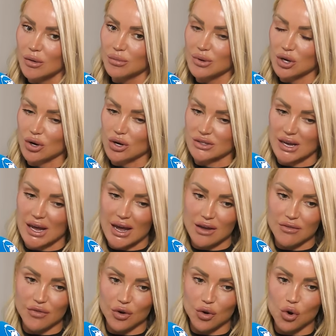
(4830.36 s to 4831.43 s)
because
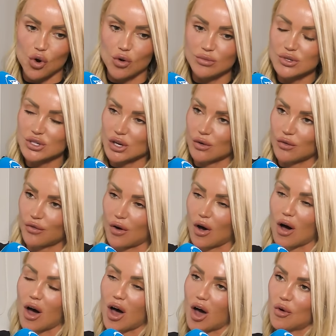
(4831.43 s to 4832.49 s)
I've come so
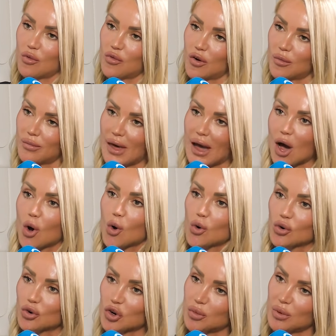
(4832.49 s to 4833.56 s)
far from that
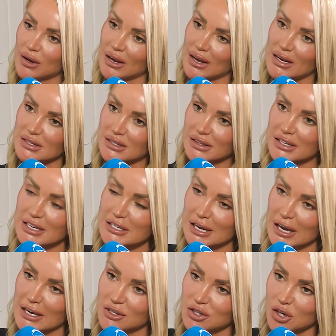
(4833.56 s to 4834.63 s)
old group of girls that these
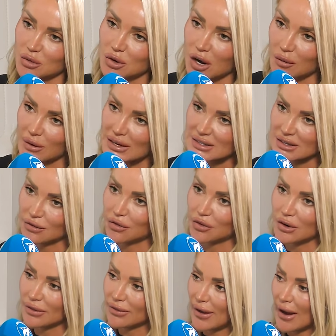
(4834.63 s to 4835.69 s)
girls don't know any
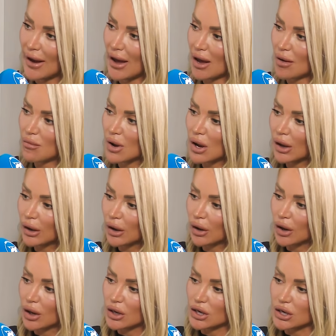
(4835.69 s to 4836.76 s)
different that I'm
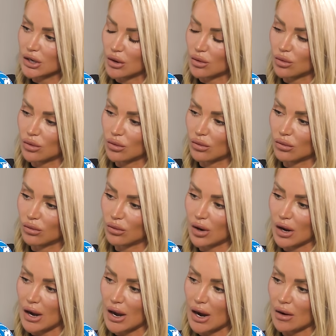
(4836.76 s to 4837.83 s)
you know
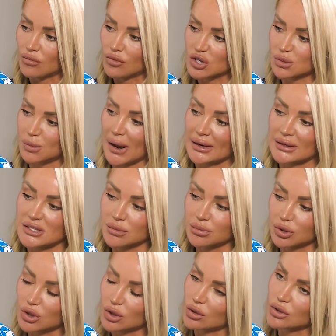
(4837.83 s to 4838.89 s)
I'm respected
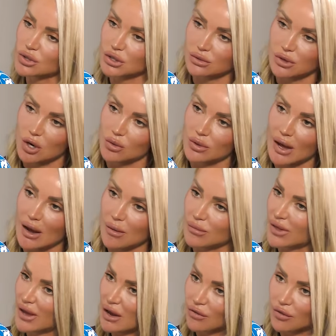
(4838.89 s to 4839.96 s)
but they also know that I'm
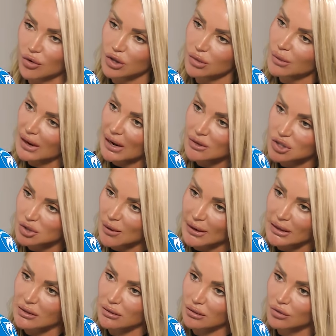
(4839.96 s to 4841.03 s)
there for them and I'll do
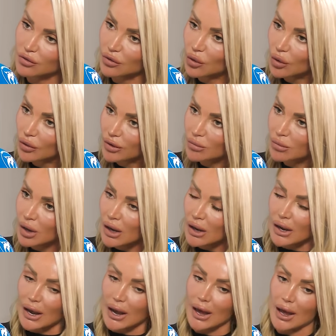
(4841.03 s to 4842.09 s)
anything for them
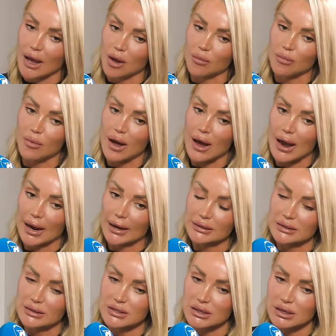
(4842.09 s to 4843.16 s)
um
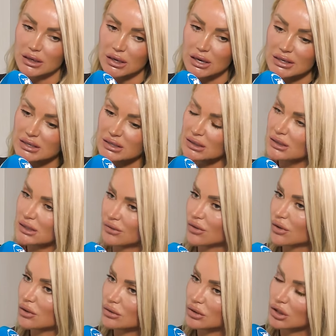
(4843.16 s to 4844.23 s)
and it's still
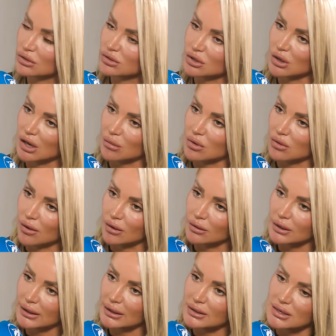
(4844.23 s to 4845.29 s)
difficult, you know, don't get me wrong.
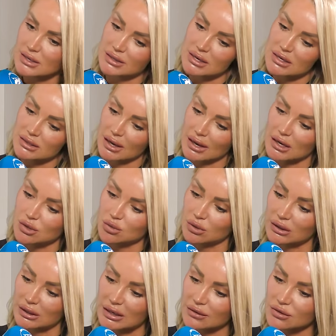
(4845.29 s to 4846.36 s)
Like these, these girls
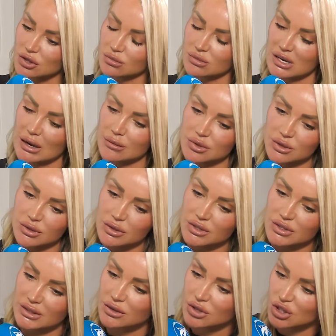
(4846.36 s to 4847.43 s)
will leave sometimes and they'll
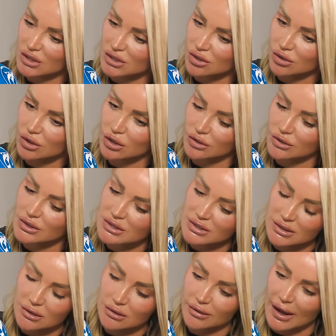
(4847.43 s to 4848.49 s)
still shit on you and there's
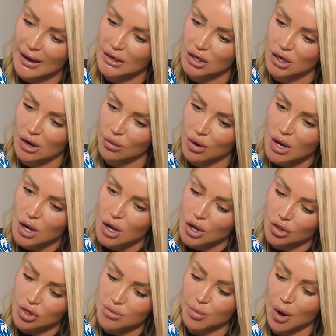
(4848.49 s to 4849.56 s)
still that, you know,
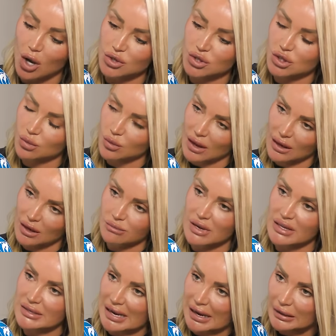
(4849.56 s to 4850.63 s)
the boss, the worker
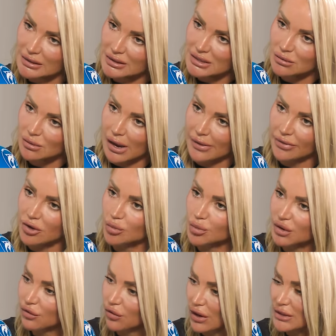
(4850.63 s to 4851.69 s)
mentality where they'll
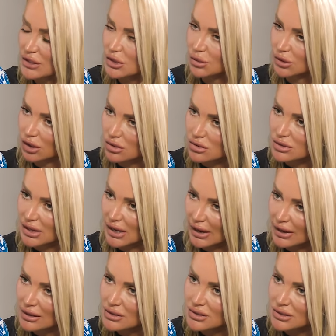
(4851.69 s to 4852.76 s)
be friends with those
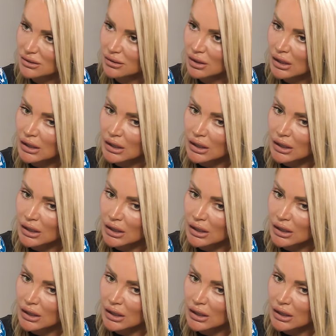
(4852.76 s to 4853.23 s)
girls and